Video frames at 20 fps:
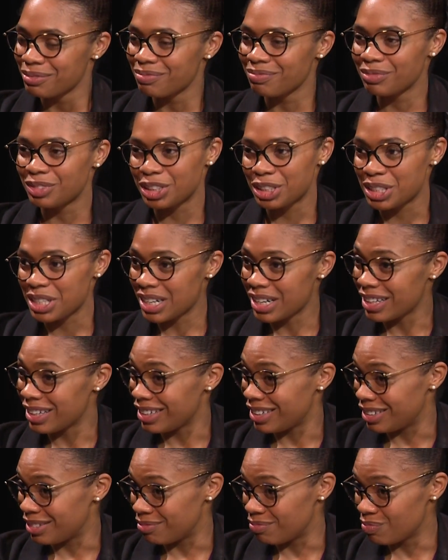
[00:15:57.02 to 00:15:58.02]
just
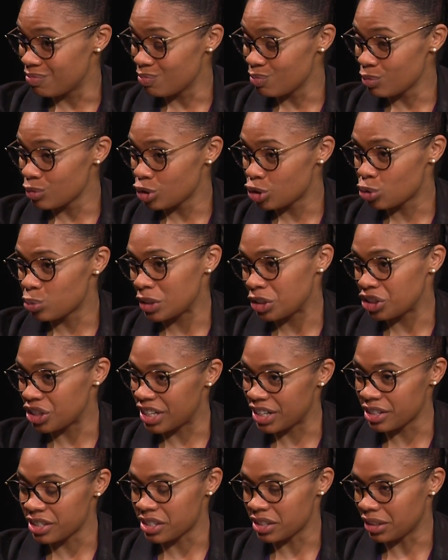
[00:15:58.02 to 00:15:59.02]
gonna switch
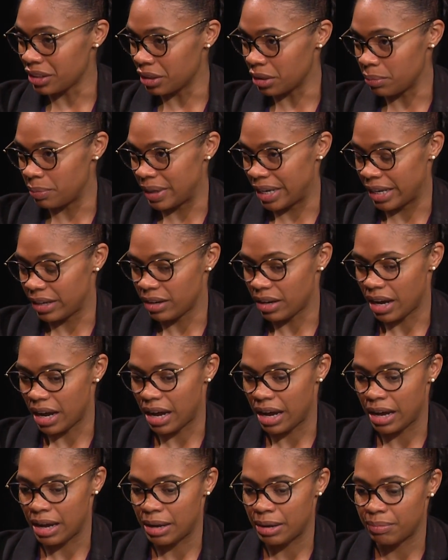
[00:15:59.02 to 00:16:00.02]
gears a little bit.
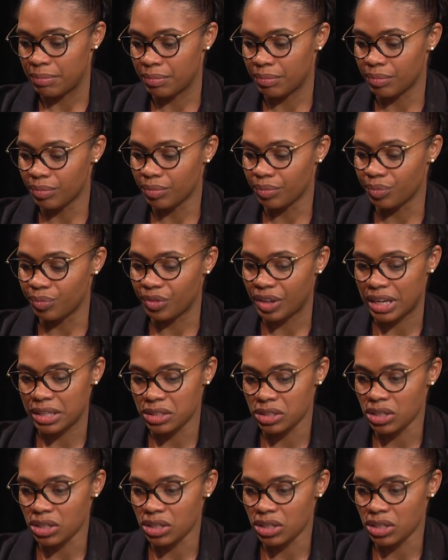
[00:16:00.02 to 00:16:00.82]
Let's